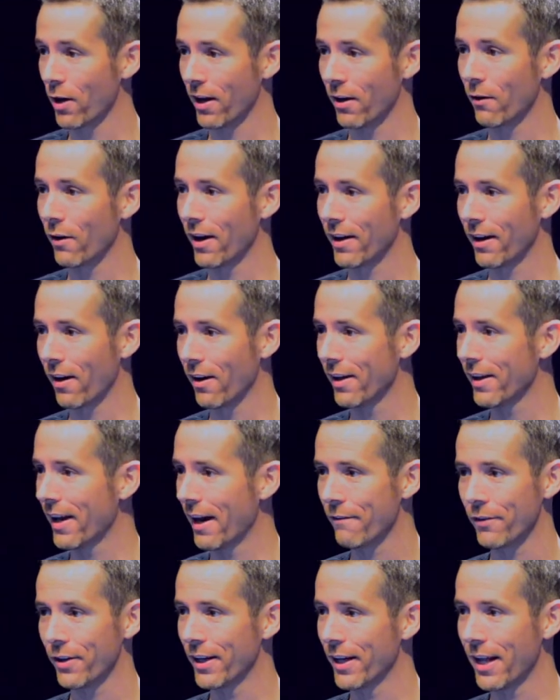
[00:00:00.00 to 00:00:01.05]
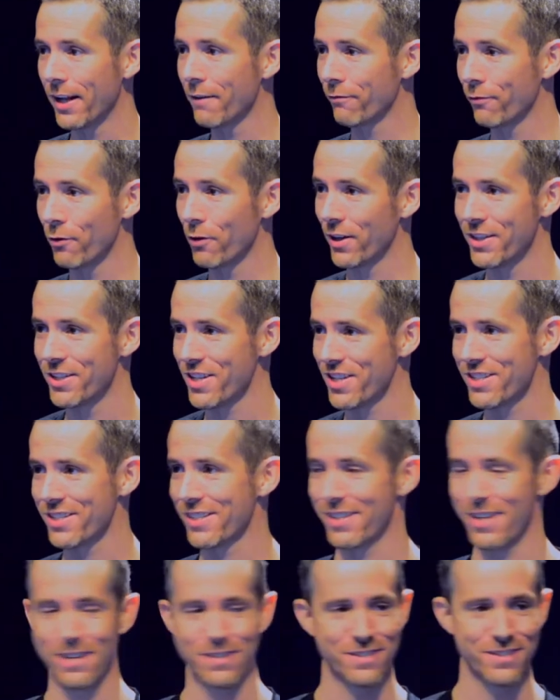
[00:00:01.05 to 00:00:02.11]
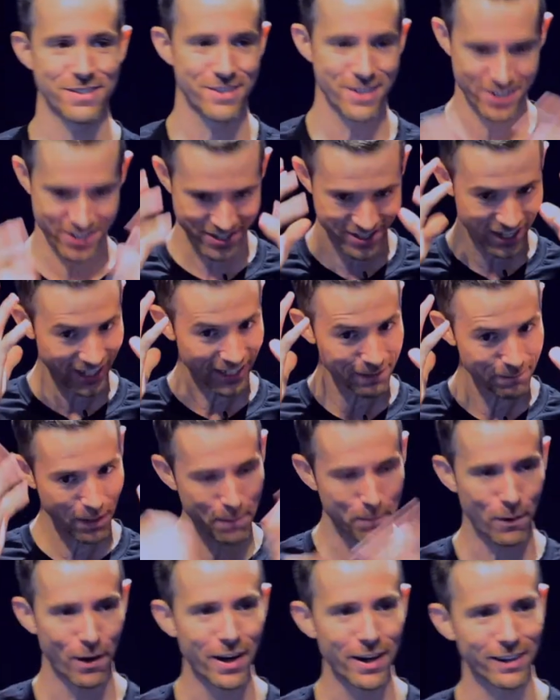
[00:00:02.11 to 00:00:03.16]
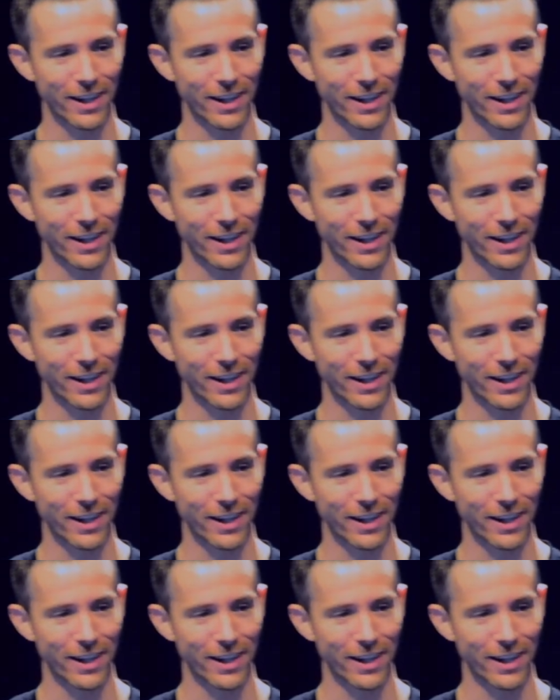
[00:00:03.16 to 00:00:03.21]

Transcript: I hardly ever eat any fruit. It just stuck in my brain.